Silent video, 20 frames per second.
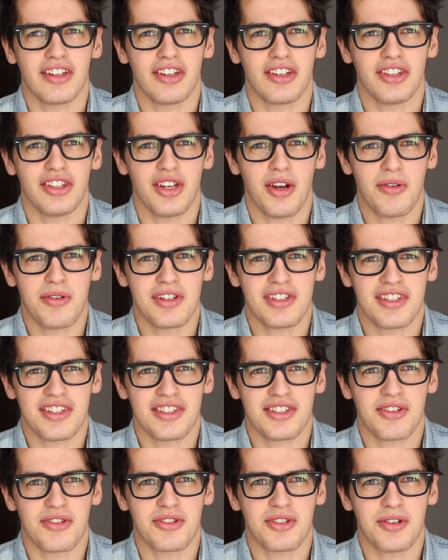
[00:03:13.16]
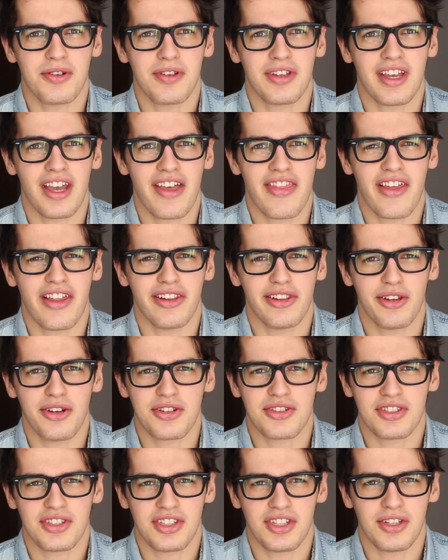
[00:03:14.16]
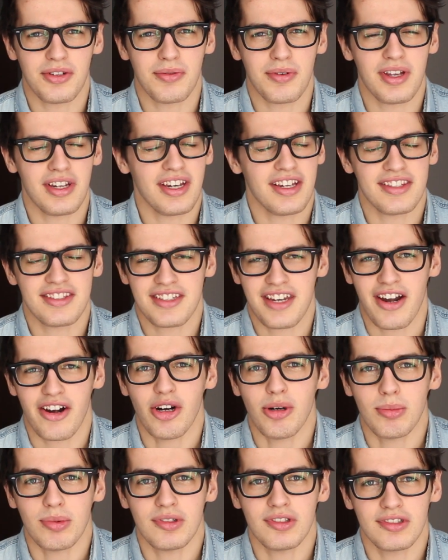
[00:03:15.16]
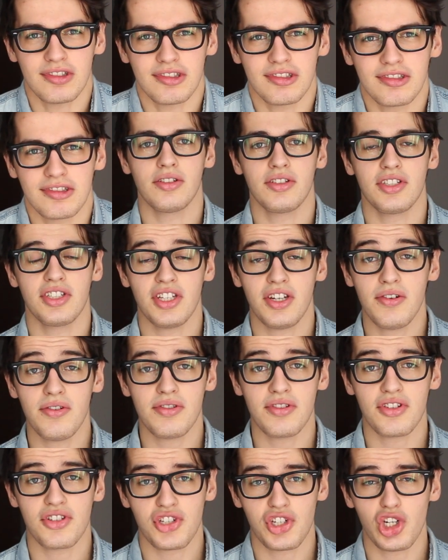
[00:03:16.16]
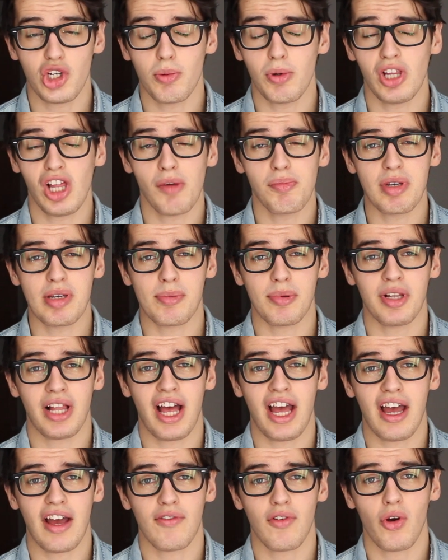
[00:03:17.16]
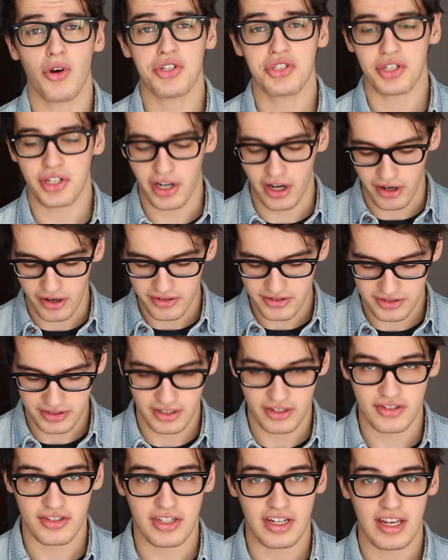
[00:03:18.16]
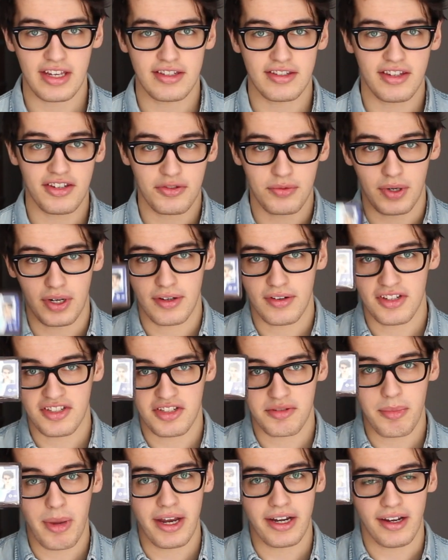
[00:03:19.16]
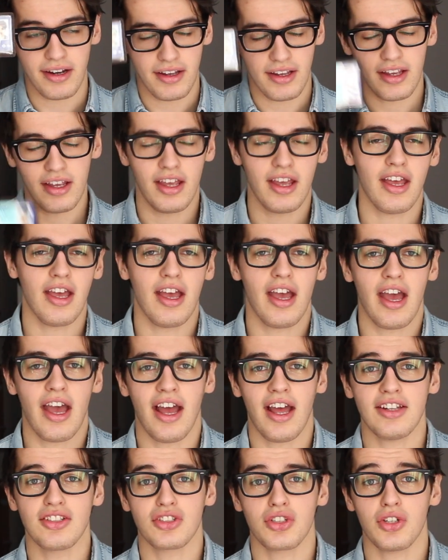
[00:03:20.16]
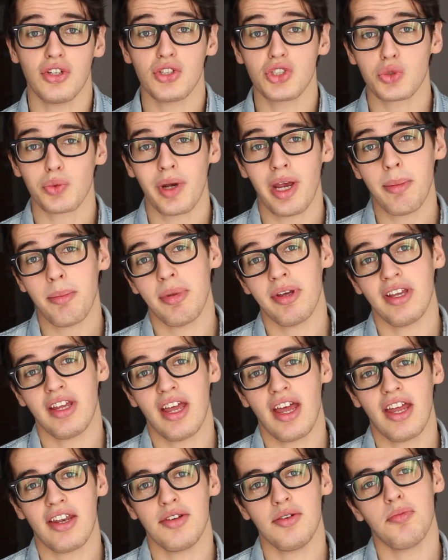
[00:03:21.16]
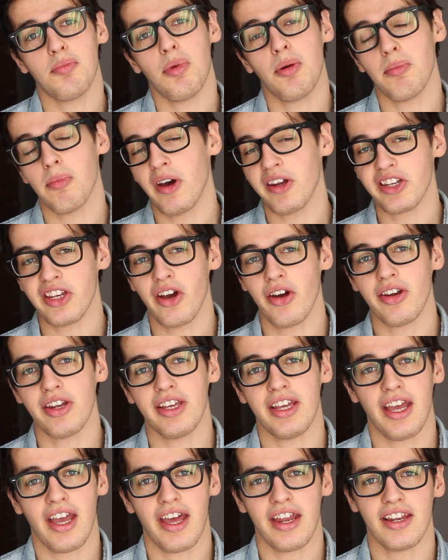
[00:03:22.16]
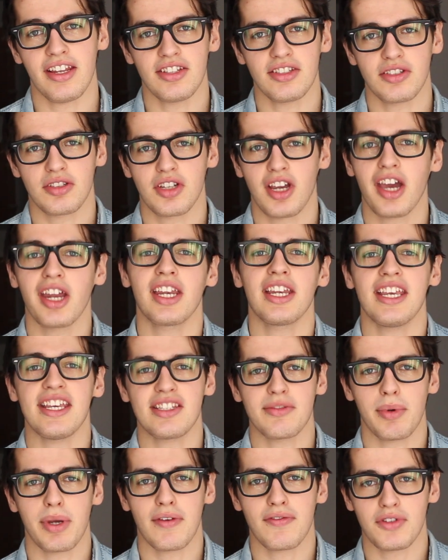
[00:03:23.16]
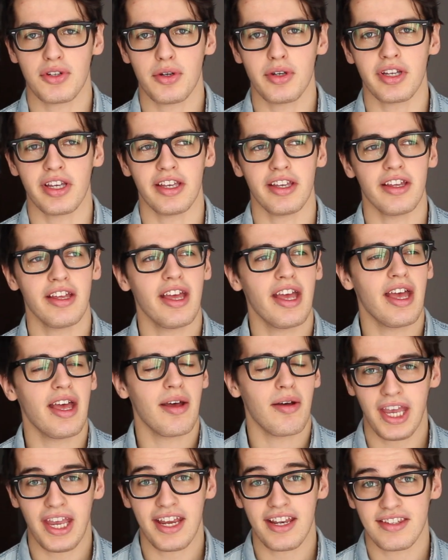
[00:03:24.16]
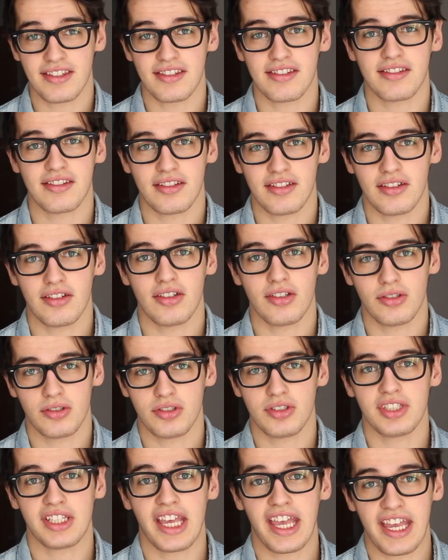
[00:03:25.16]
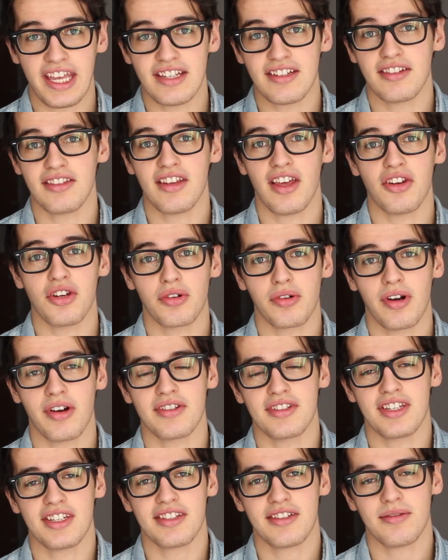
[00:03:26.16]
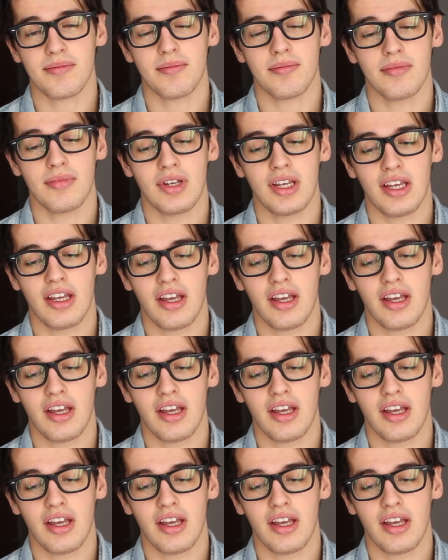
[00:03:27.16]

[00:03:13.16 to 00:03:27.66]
notices you're doing it and then looks at you, it is terrible. To use the Tube, a lot of people have Oyster cards such as this one. This is mine. And so you swipe it and you put money on it and it's kind of an easy way of doing it. Gates to get into the underground system.